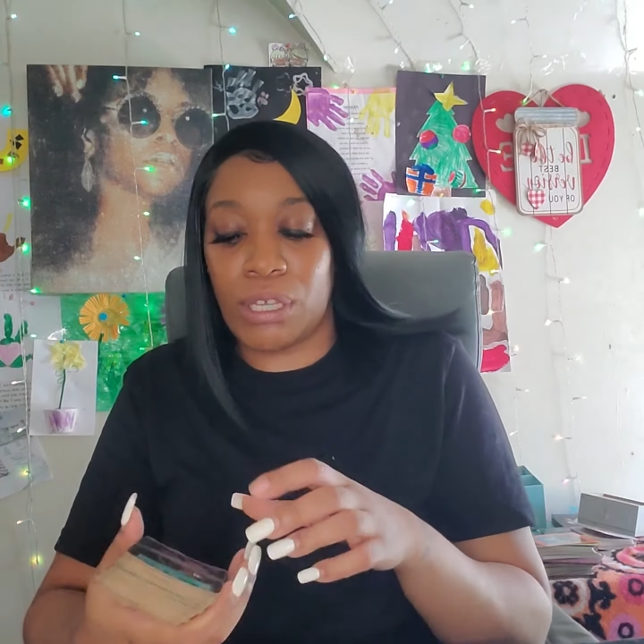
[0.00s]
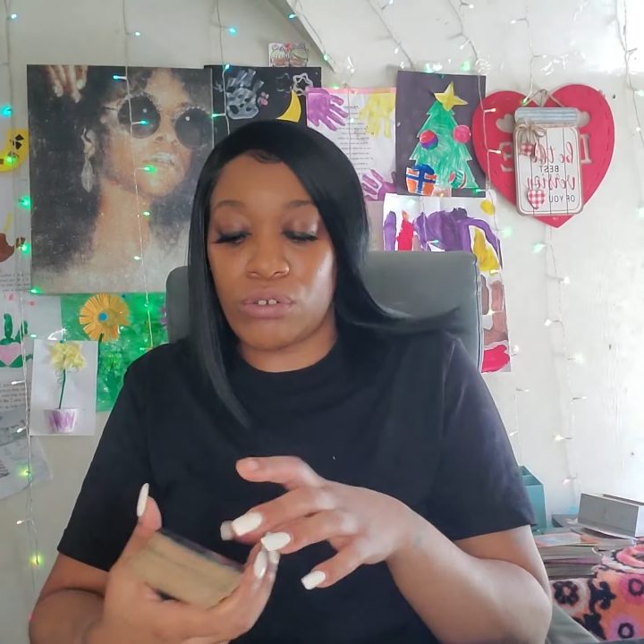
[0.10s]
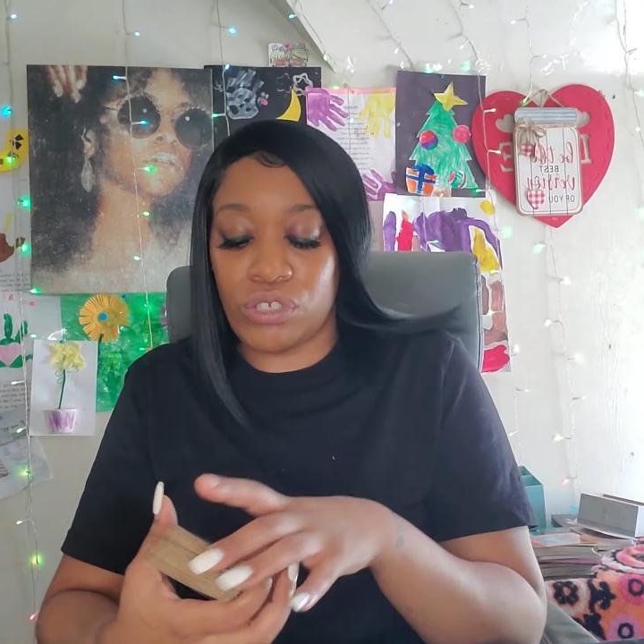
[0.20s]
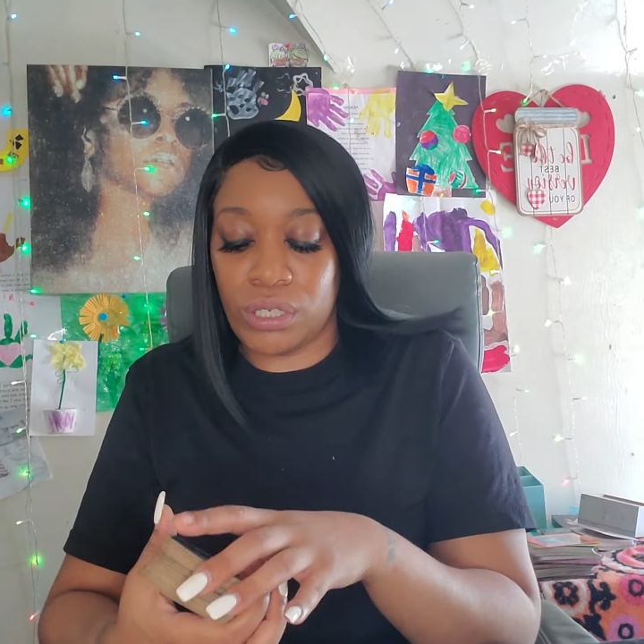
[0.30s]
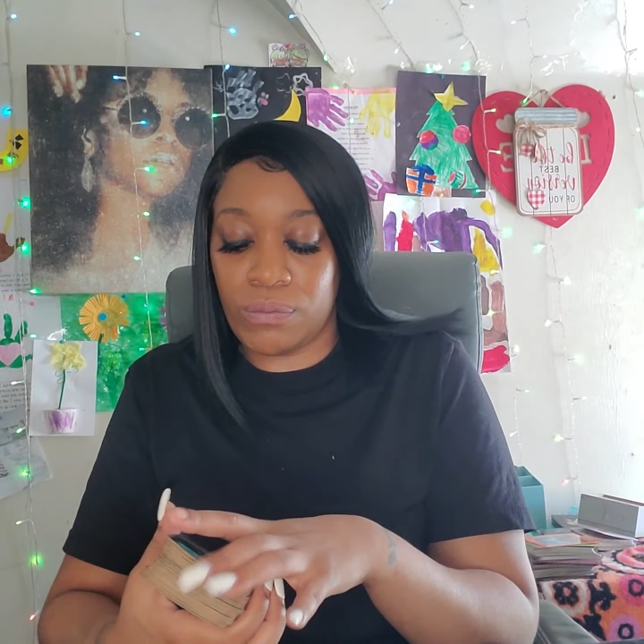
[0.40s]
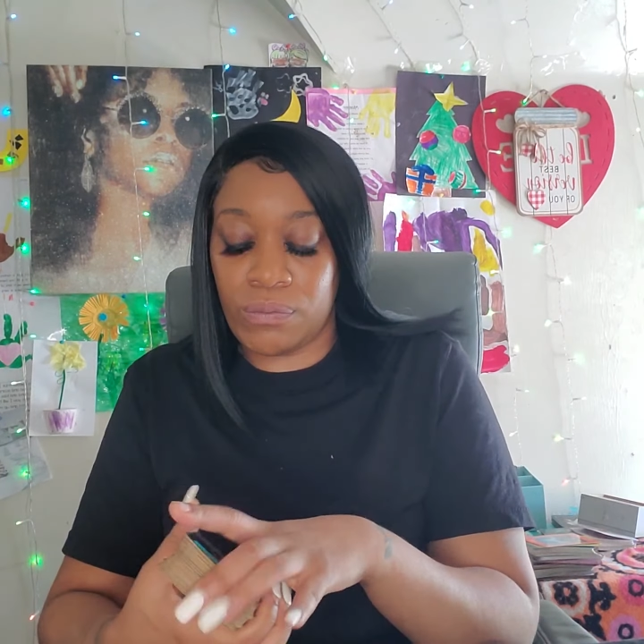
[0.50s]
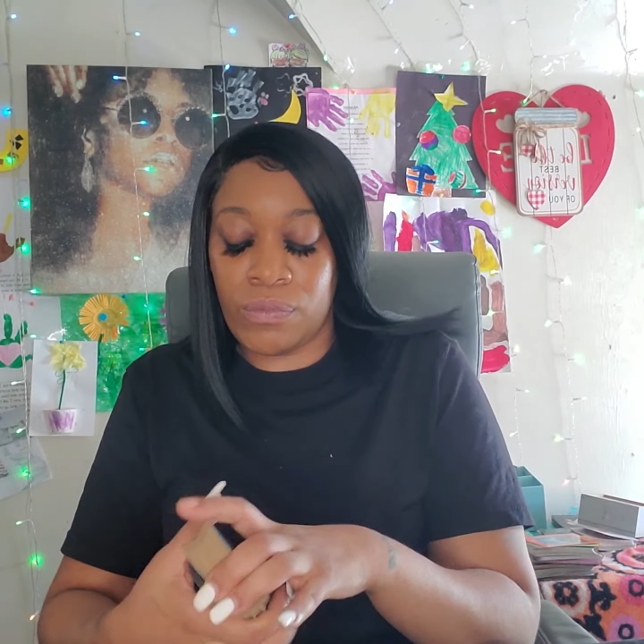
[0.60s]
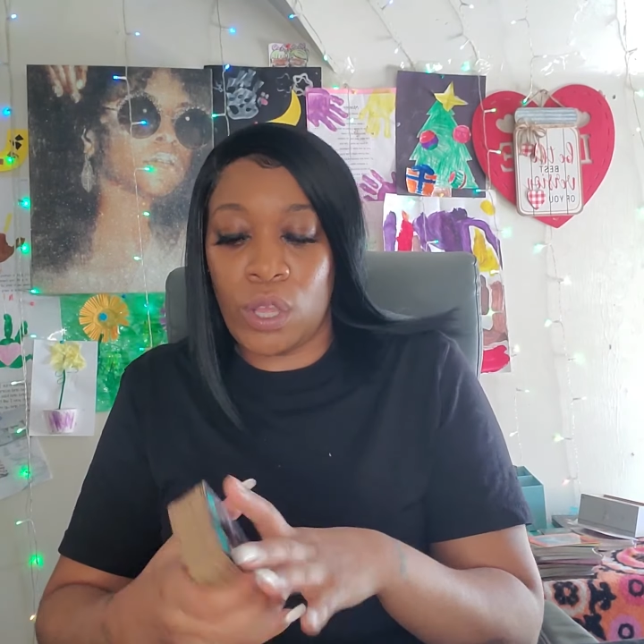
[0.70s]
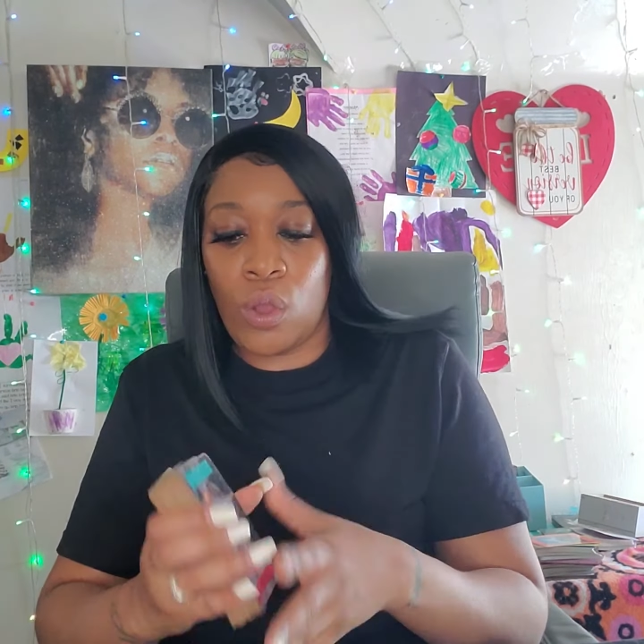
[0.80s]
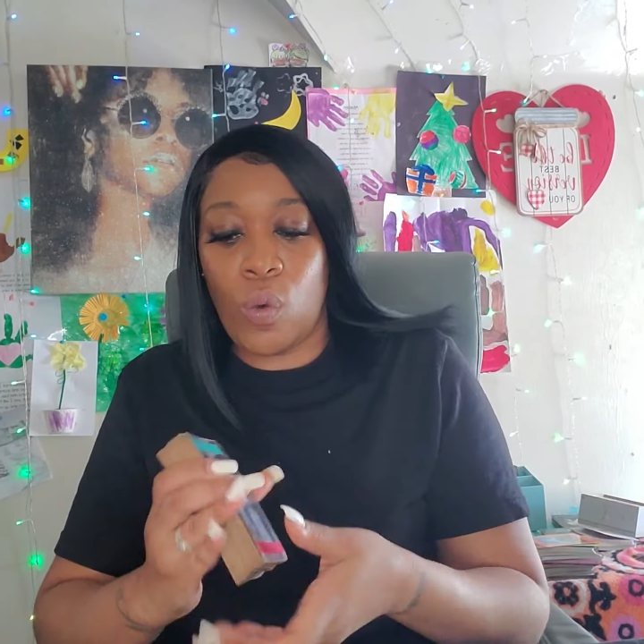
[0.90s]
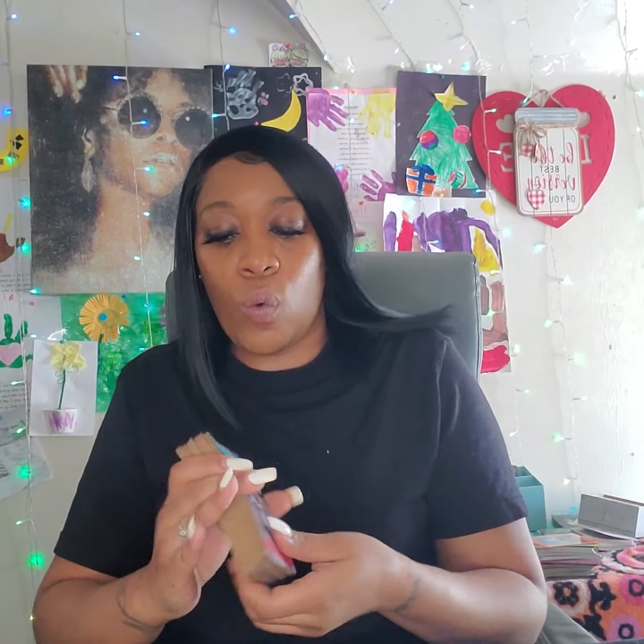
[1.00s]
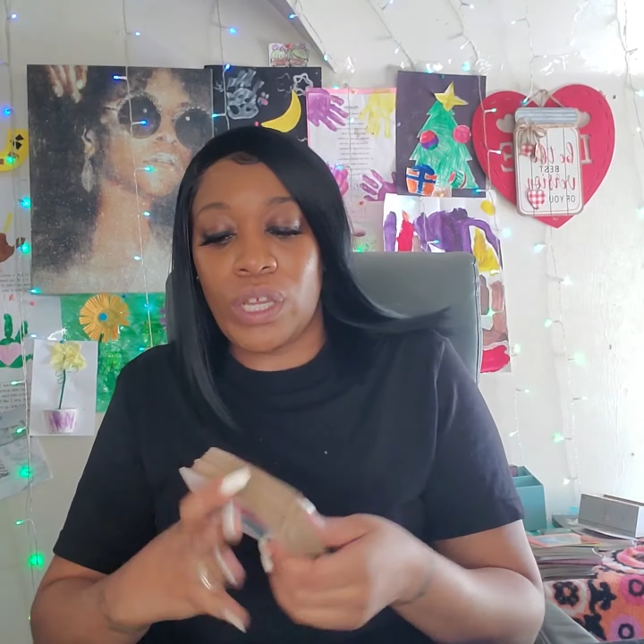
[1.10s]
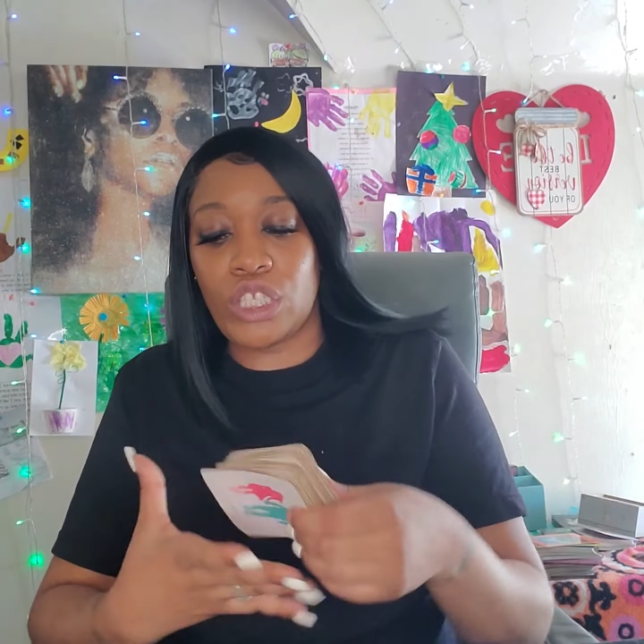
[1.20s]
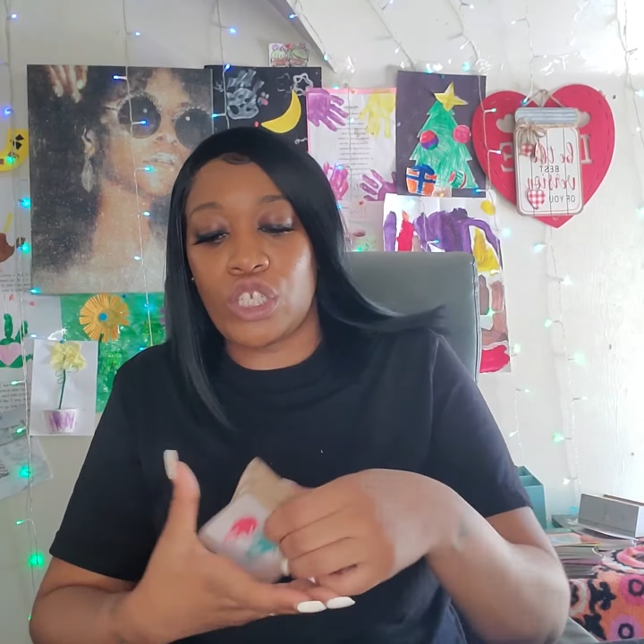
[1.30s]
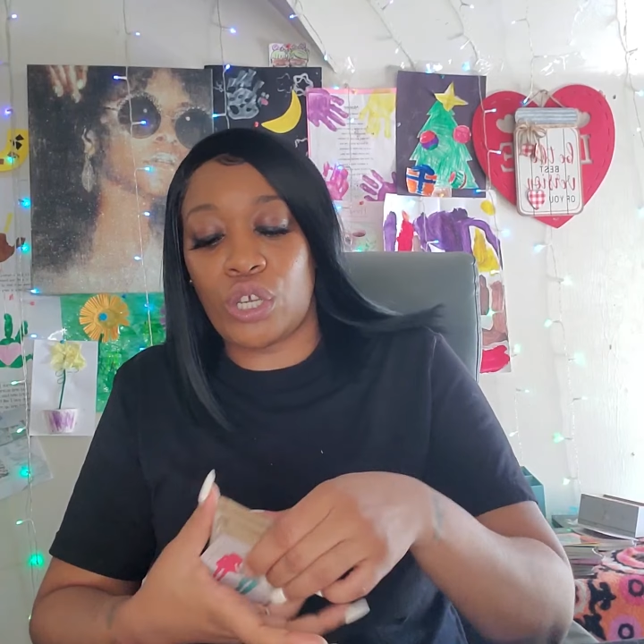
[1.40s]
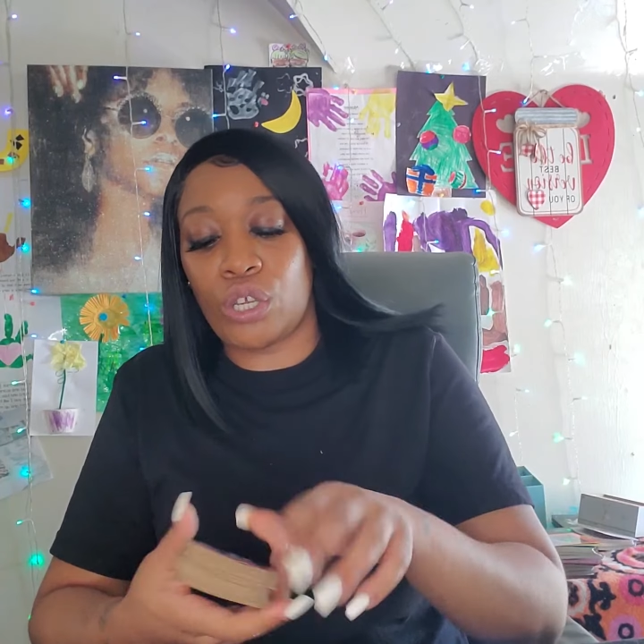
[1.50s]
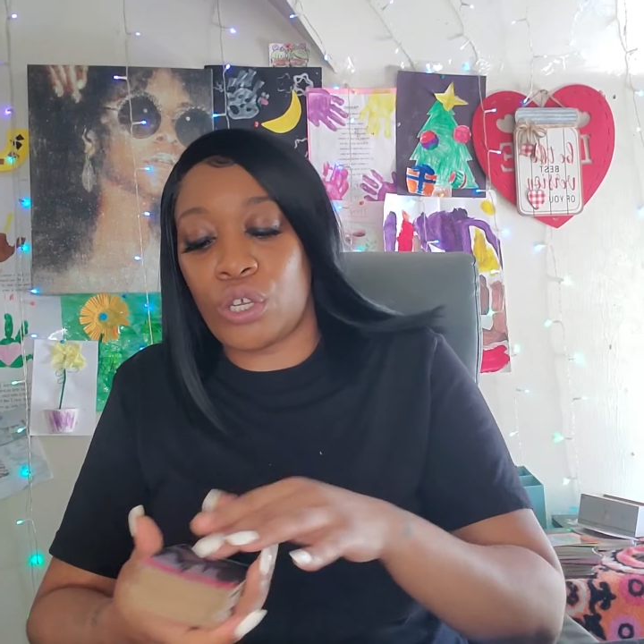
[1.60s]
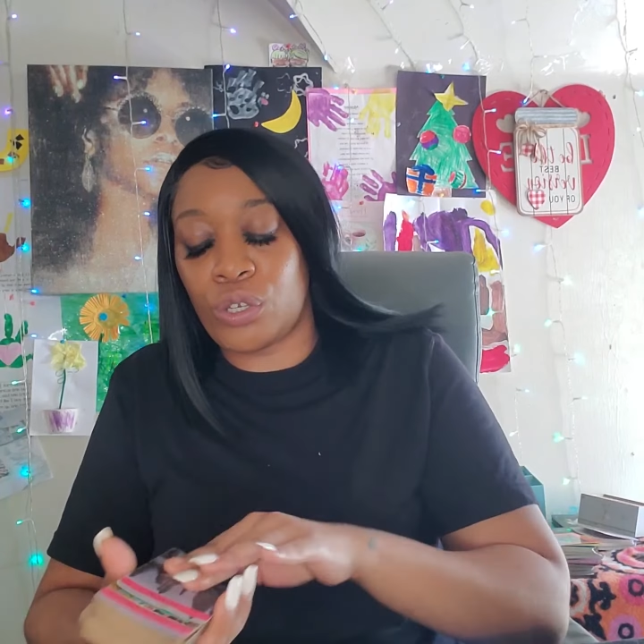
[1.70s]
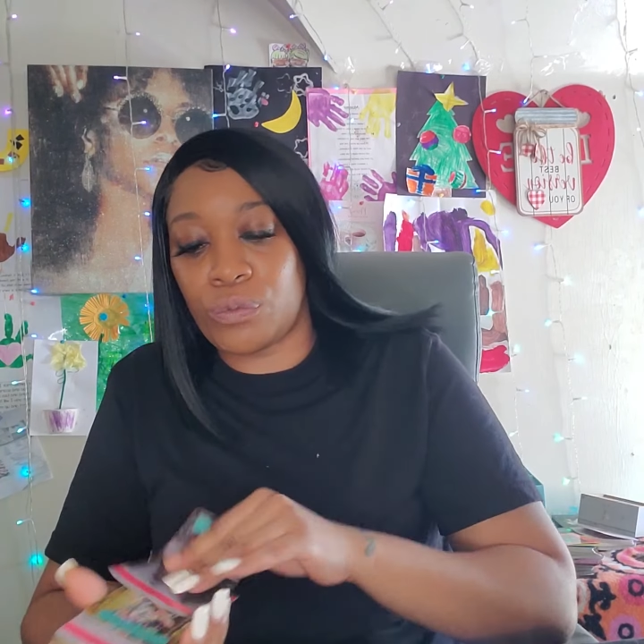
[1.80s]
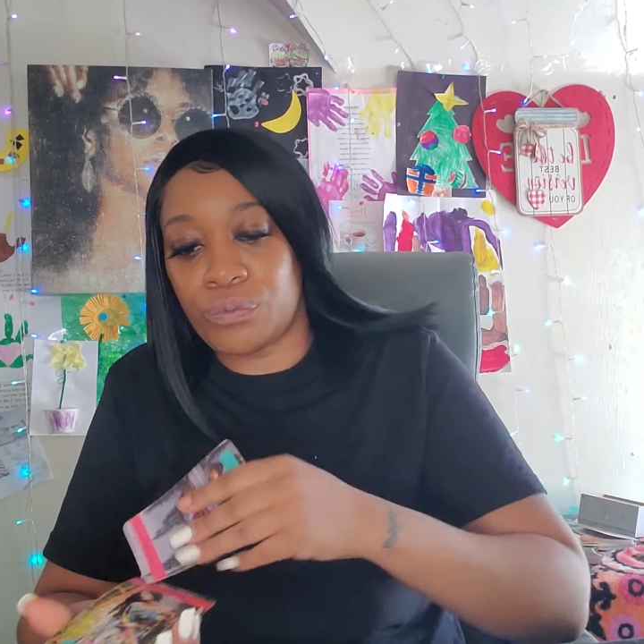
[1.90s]
energy.
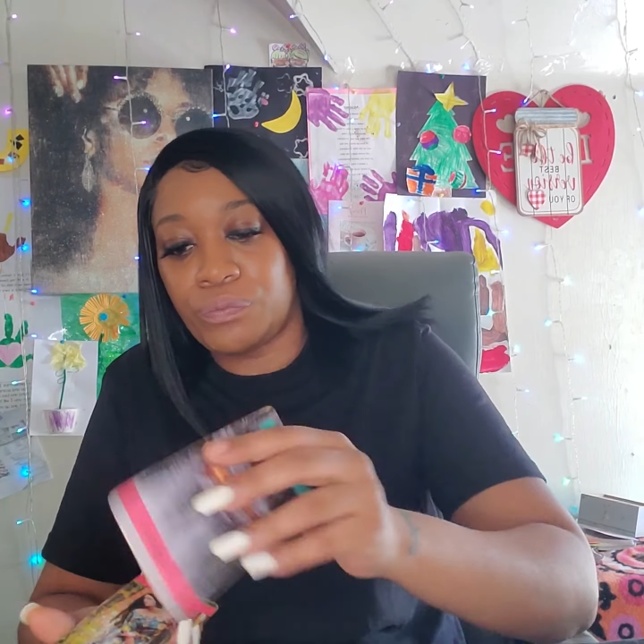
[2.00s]
Winter.